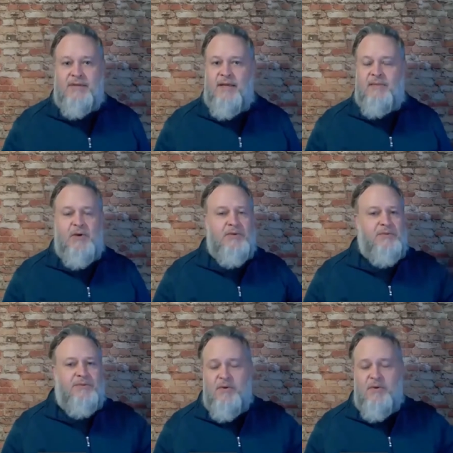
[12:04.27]
Same goes for
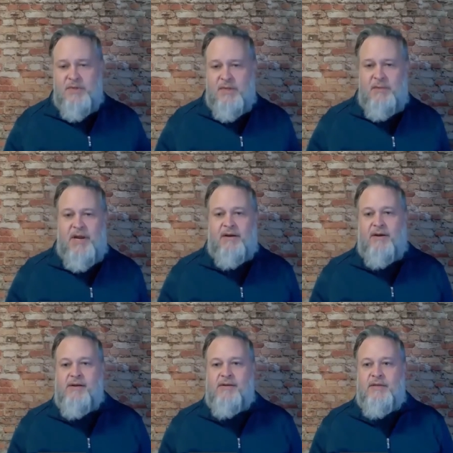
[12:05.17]
phones in the
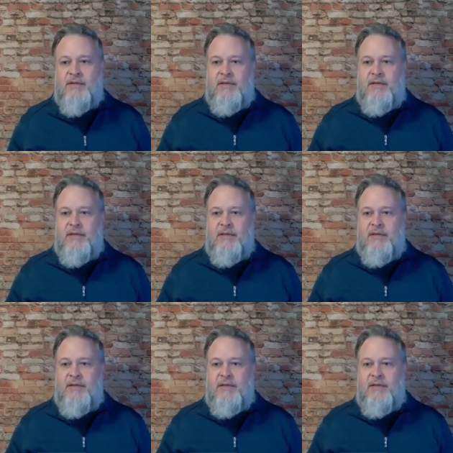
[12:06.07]
background.